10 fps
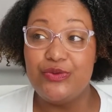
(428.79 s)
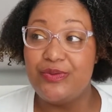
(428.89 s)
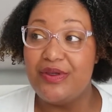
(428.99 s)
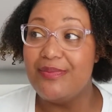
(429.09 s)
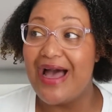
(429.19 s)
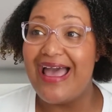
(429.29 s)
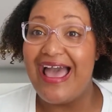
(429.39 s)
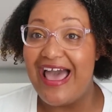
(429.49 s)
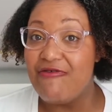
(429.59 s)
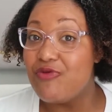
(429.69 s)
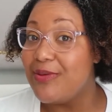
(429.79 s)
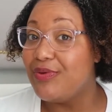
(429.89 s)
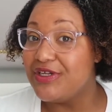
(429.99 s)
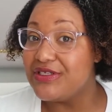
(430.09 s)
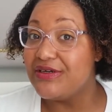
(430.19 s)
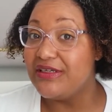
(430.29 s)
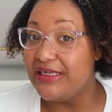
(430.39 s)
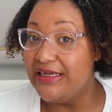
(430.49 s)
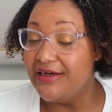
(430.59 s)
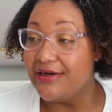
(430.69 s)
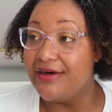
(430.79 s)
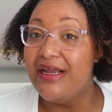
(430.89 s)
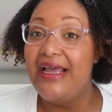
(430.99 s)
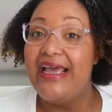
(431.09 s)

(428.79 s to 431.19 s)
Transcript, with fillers: would be my halfway point to the year.